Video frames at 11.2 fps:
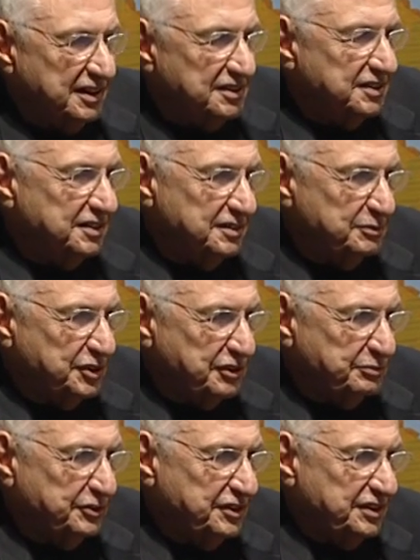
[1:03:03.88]
it all in
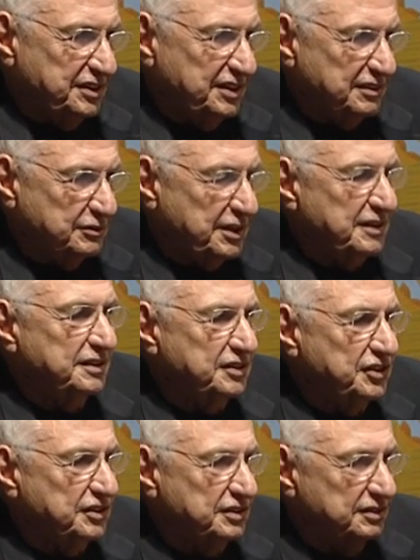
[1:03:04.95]
much more detail rather
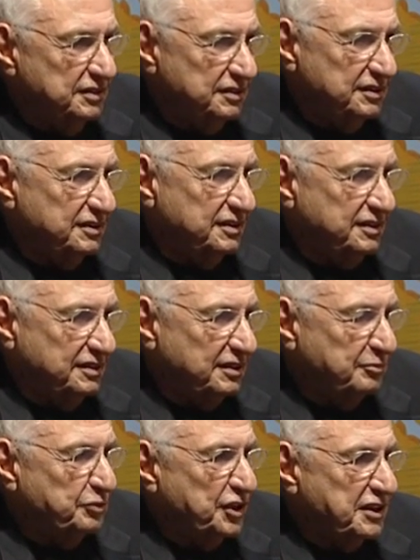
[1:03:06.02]
than just
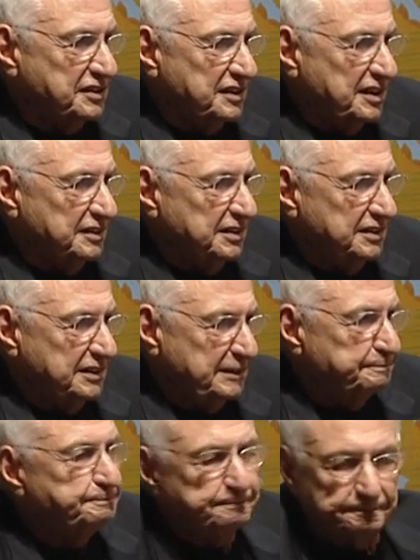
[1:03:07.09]
a broadside like
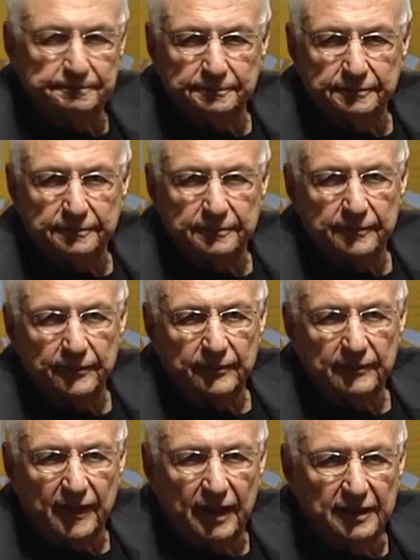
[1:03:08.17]

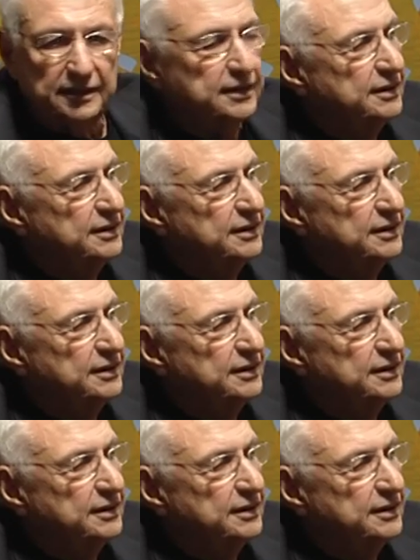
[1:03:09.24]
that.